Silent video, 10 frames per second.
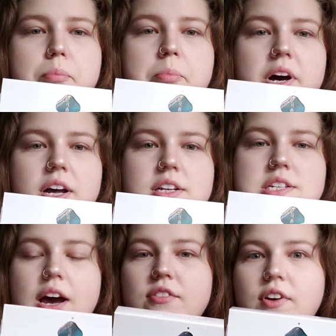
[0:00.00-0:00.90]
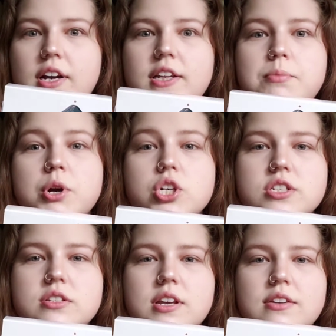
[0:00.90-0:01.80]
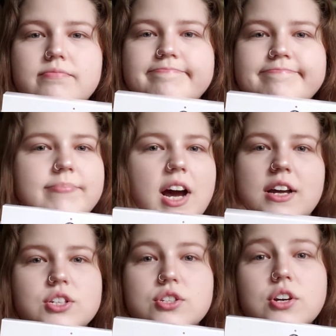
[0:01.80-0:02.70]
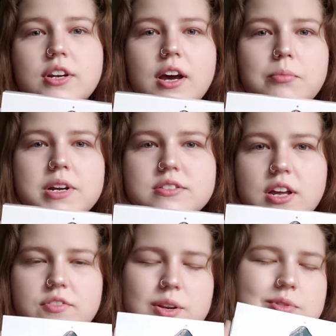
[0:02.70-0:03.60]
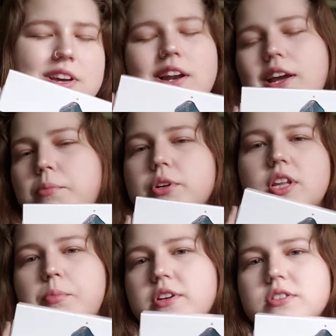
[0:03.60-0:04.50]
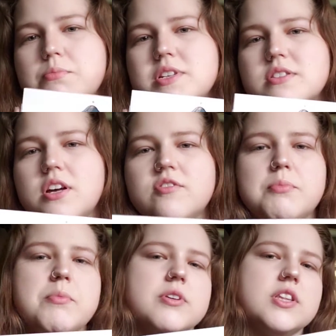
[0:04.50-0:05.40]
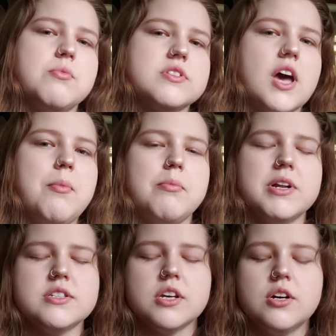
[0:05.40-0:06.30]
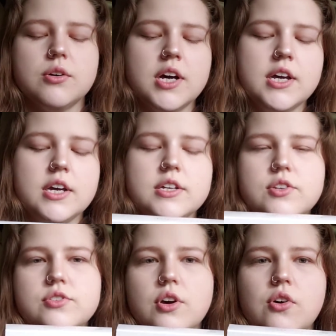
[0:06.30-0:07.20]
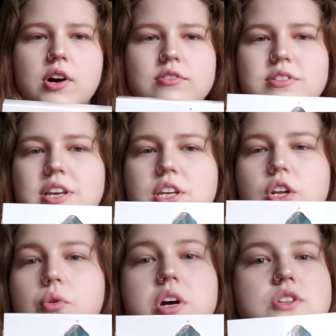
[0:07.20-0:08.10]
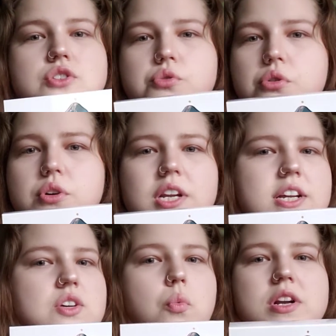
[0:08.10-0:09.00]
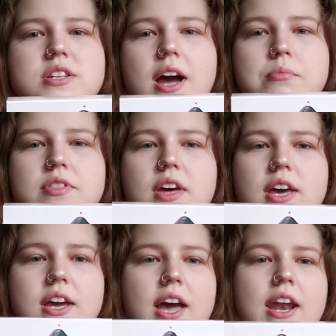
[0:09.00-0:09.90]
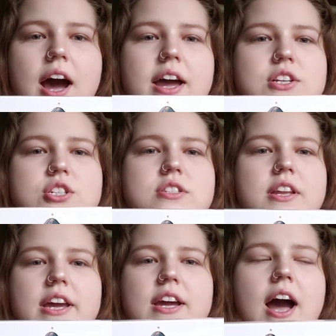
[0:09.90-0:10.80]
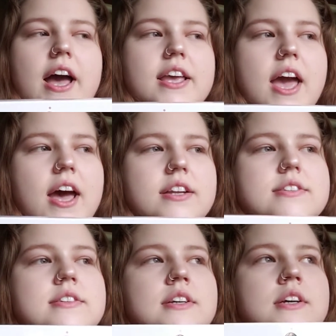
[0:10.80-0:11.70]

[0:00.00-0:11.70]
But I finally purchased it. I just couldn't help myself, and it was kind of like a birthday present to myself. My birthday was a couple months ago, so I was like, you know what, screw it, it's a one-time thing. And I just, like, I can't